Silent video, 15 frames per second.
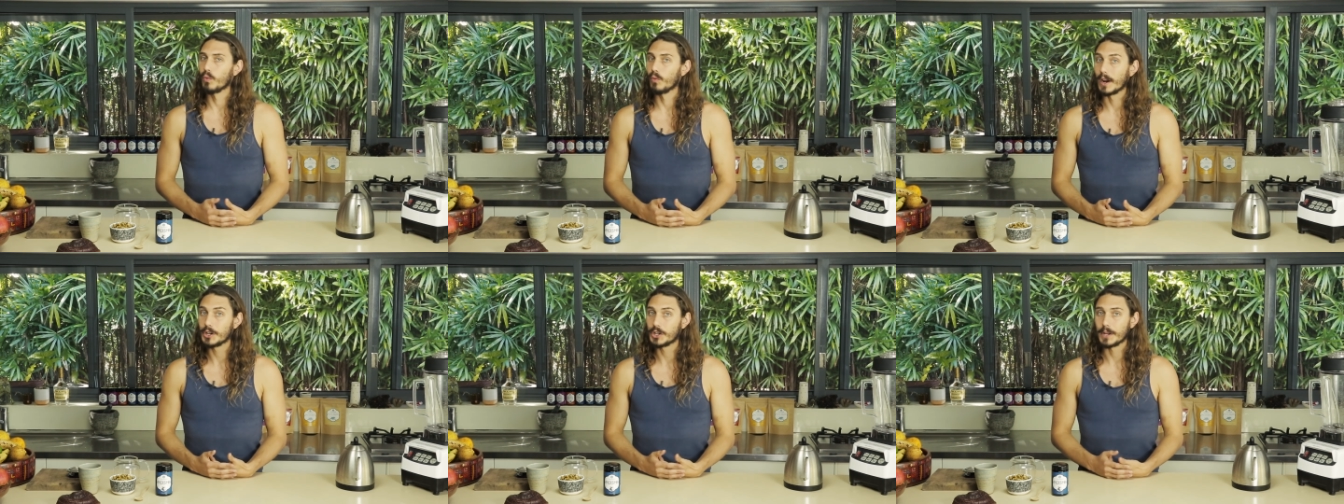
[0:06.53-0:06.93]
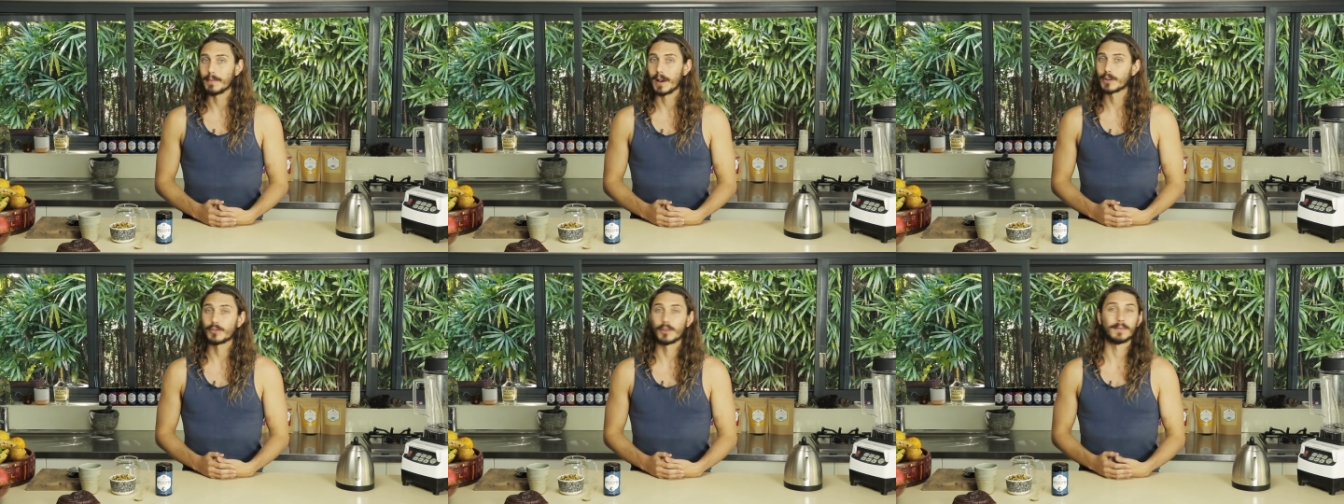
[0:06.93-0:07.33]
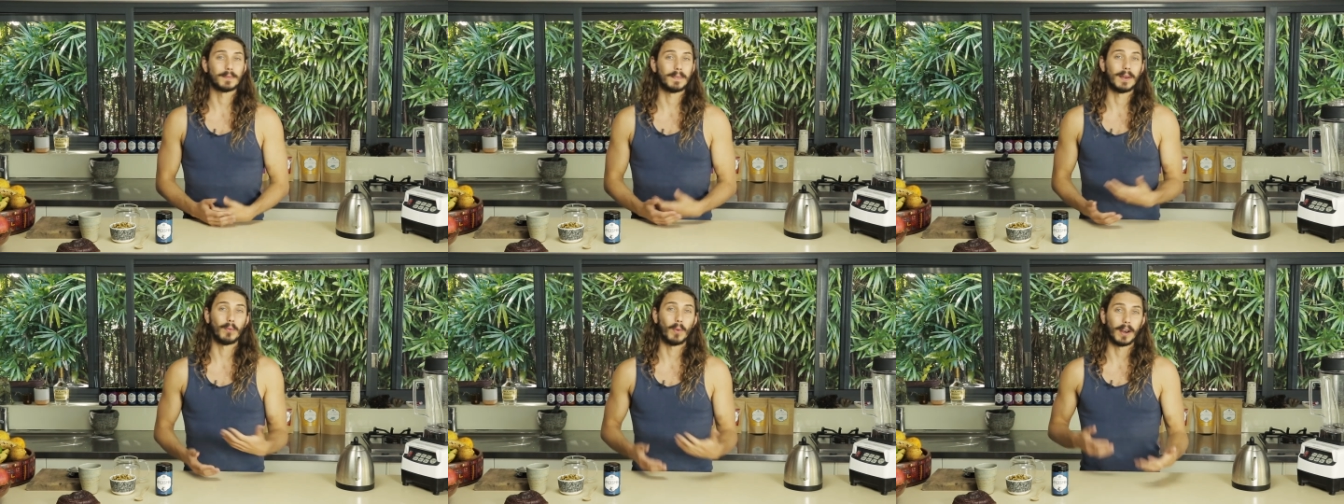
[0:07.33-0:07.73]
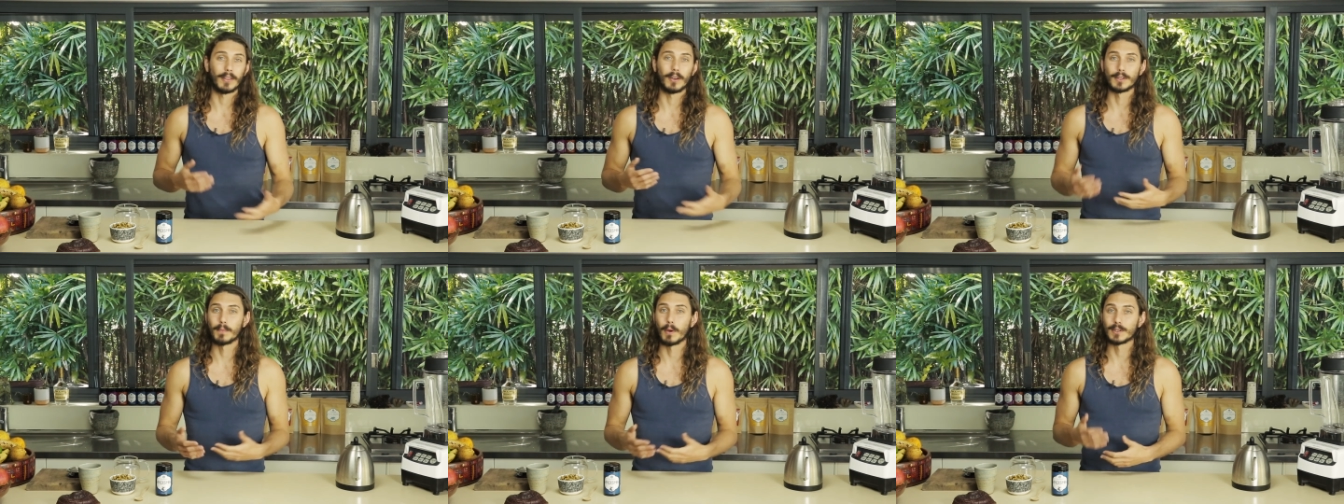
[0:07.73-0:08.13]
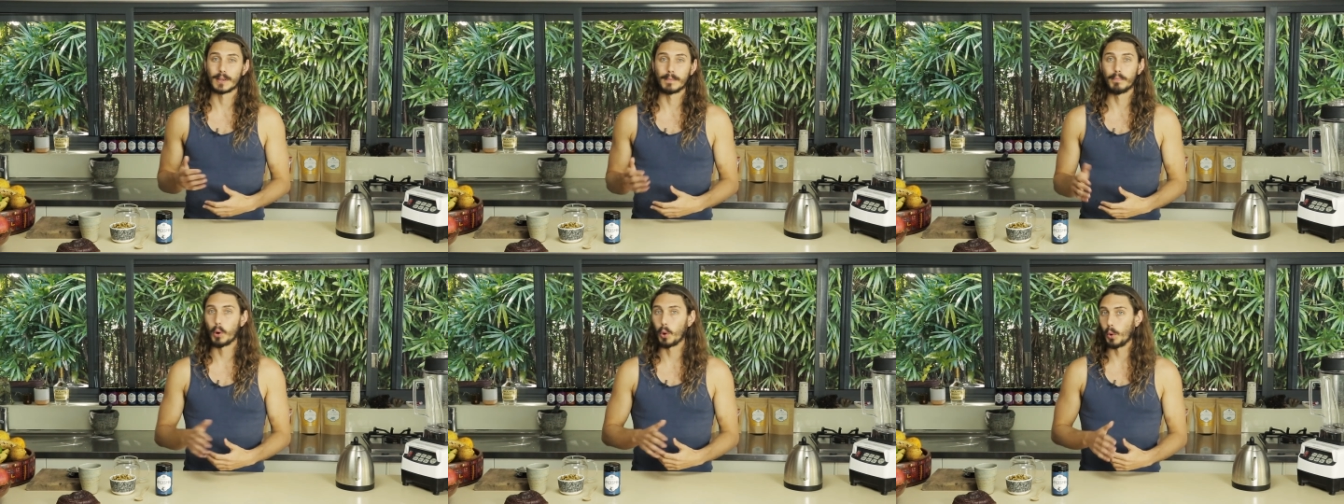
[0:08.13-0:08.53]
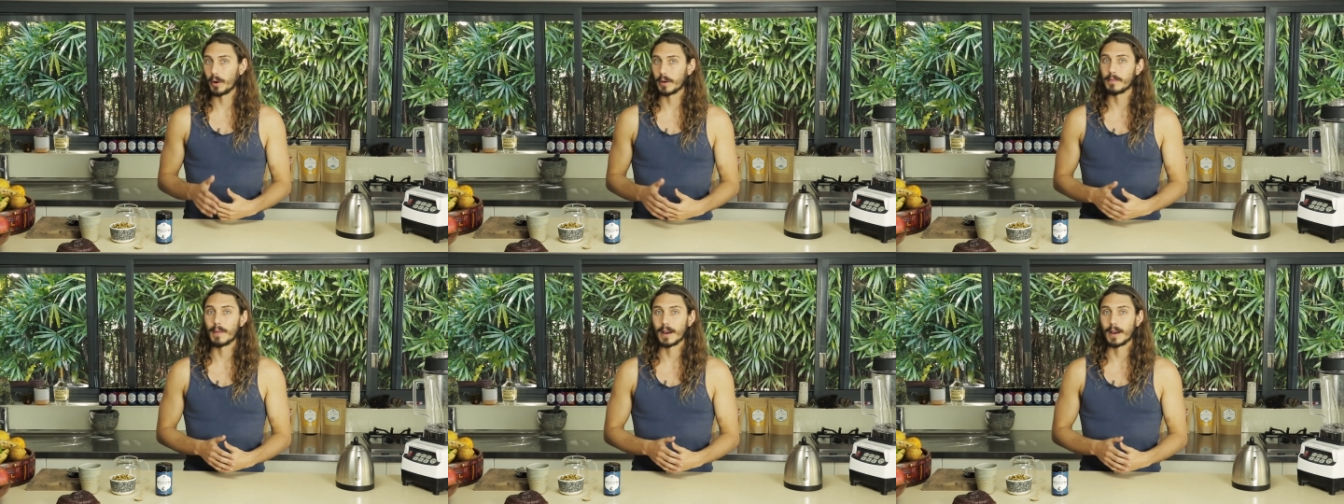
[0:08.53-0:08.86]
Reishi mushroom's been one of those most important